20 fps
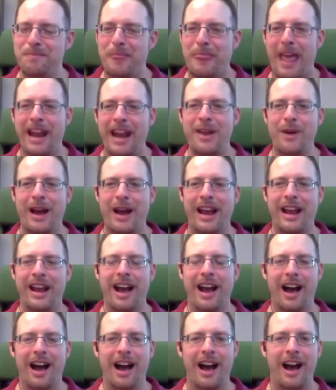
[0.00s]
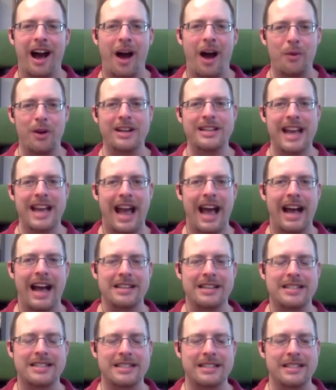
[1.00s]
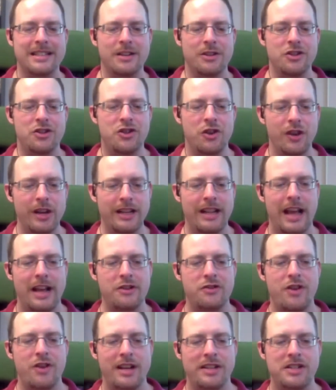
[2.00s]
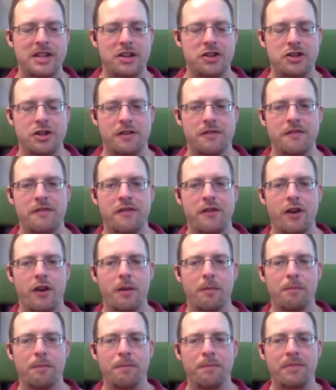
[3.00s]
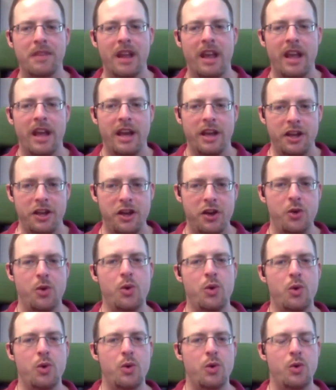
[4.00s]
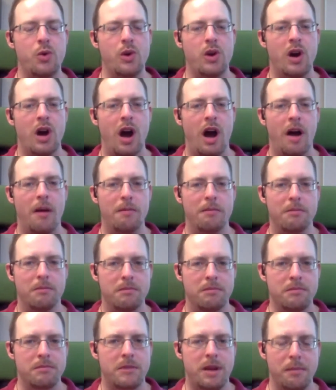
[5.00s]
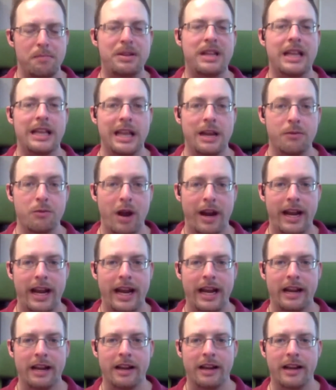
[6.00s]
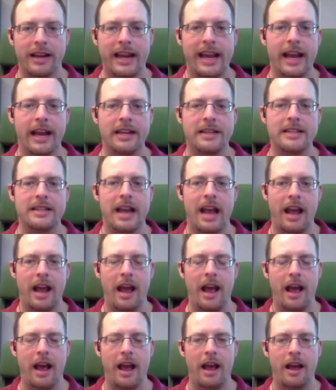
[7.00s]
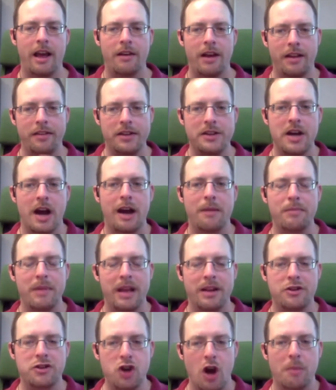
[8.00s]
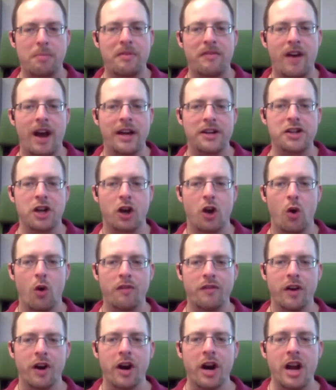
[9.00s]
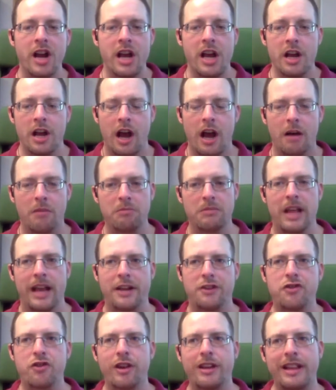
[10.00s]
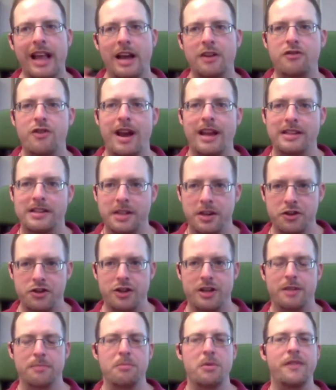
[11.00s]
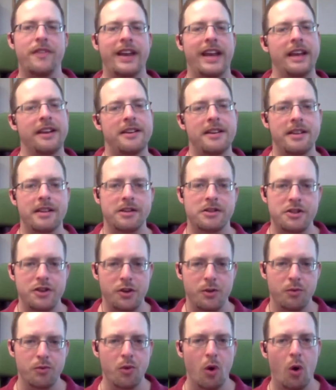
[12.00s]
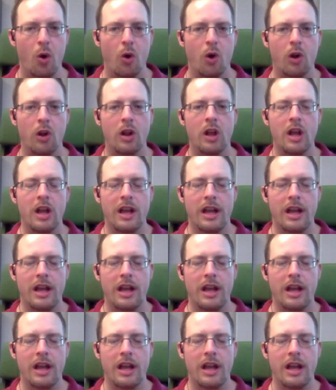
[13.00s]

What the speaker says: Anyway, I wanted to ask, during that transition from you completely running Kit and the time that Shopify took over, like during that transition and moving into this new role,